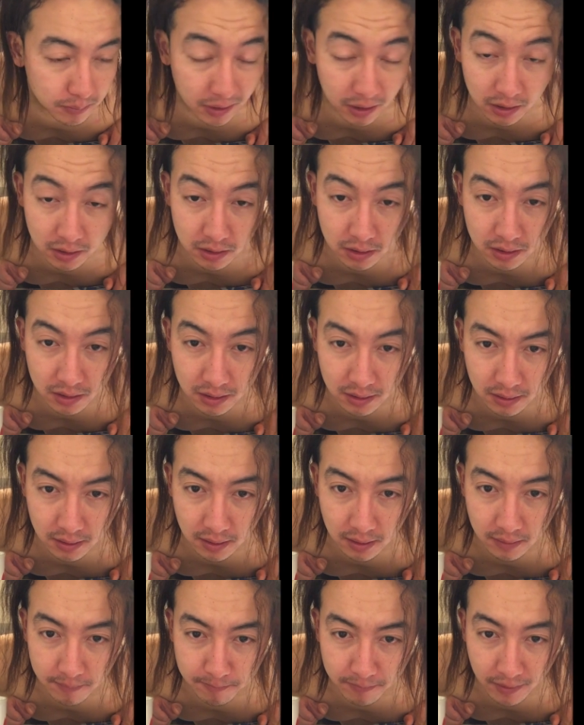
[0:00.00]
because
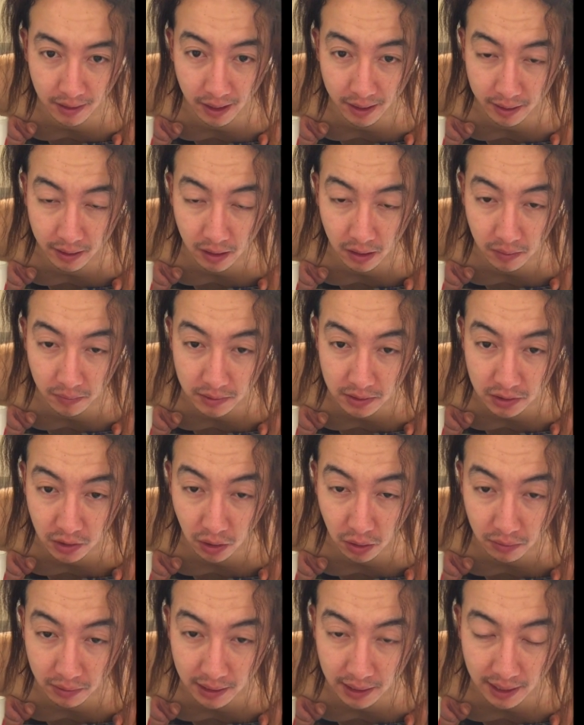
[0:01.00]
I don't know, it's
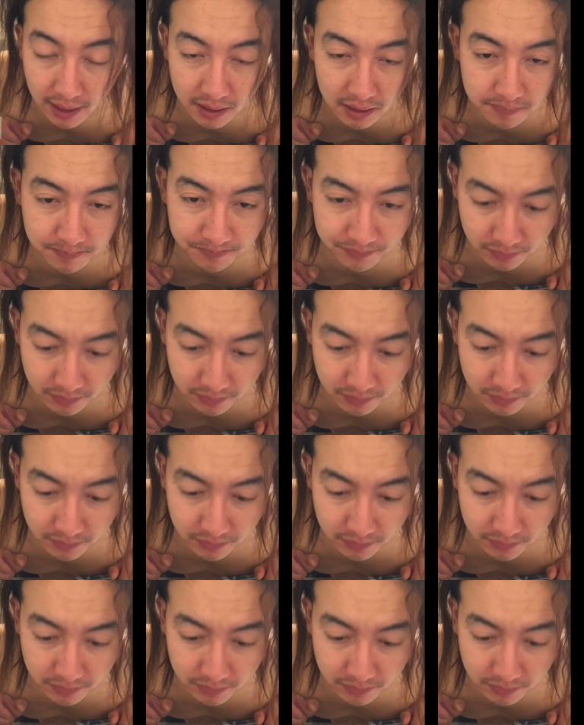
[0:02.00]
already like